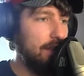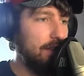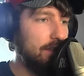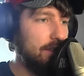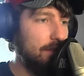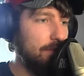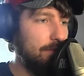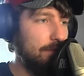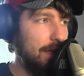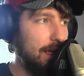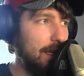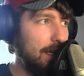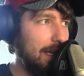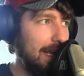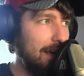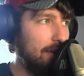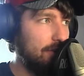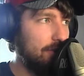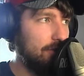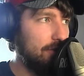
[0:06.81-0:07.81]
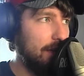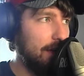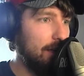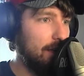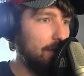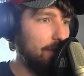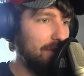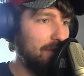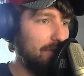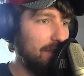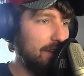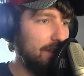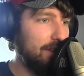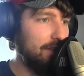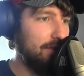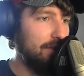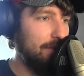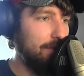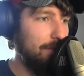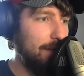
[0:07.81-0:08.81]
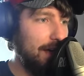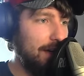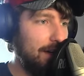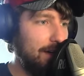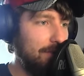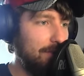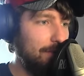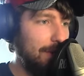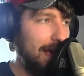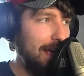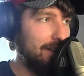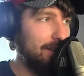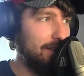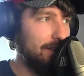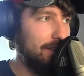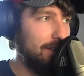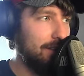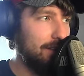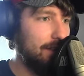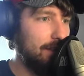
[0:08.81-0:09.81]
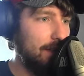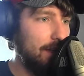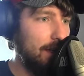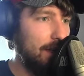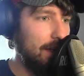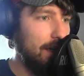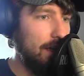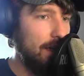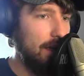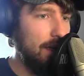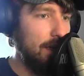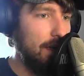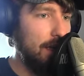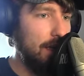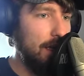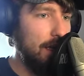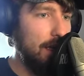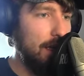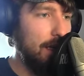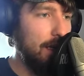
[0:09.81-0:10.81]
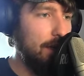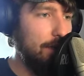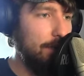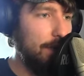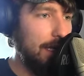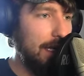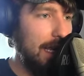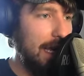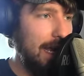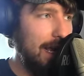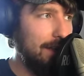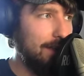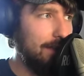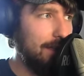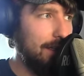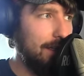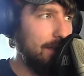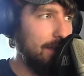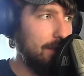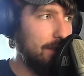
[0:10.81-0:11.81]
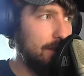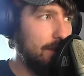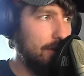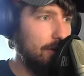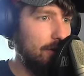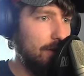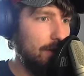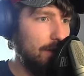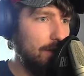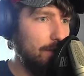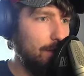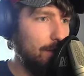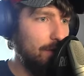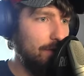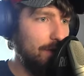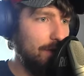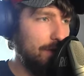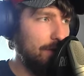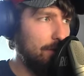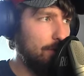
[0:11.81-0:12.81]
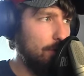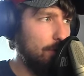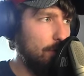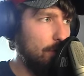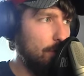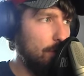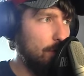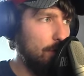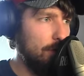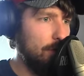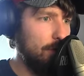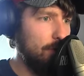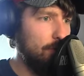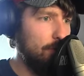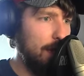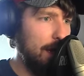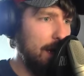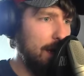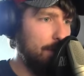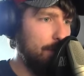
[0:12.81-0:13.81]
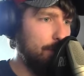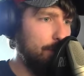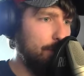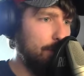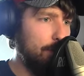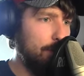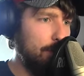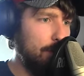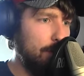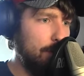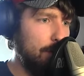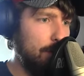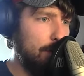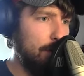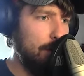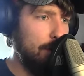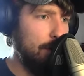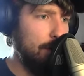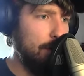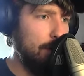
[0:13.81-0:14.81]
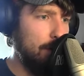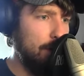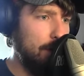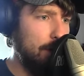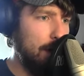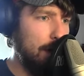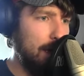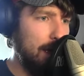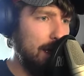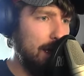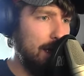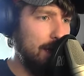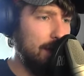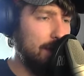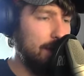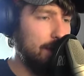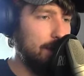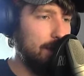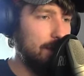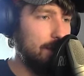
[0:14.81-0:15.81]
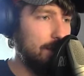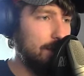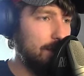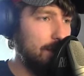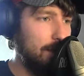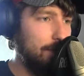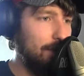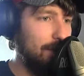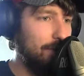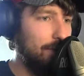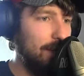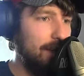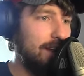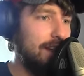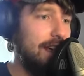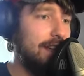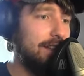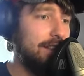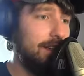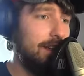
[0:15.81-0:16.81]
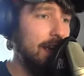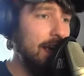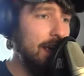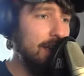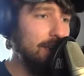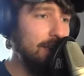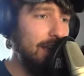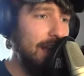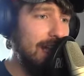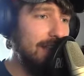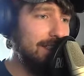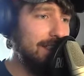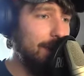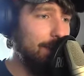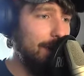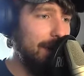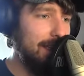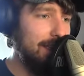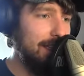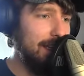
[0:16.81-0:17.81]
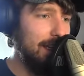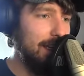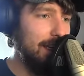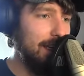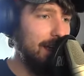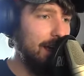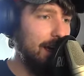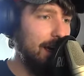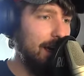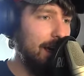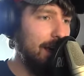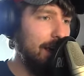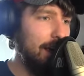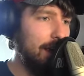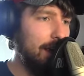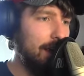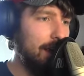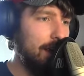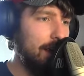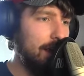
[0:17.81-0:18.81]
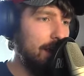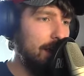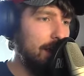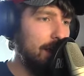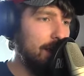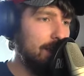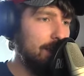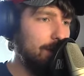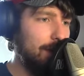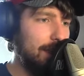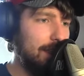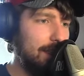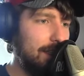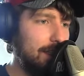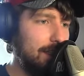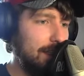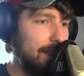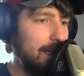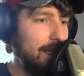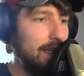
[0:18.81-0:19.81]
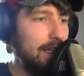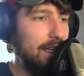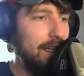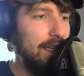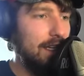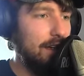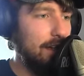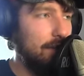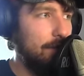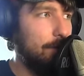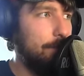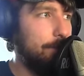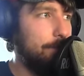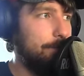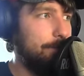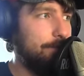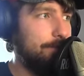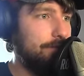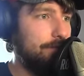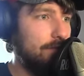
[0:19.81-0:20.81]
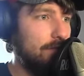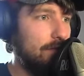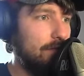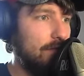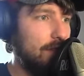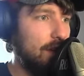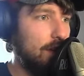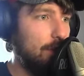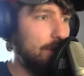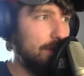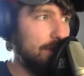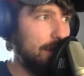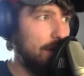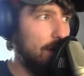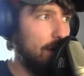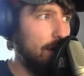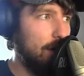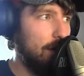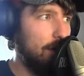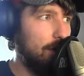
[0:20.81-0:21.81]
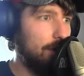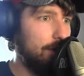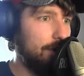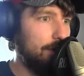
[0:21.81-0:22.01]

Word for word: Some Counter-Strike Global Offensive competitive matches. I am a cat that is currently moving through to ramp. And this is gonna be fantastic. So last time I did, uh... Last time I did the, um... what's it called?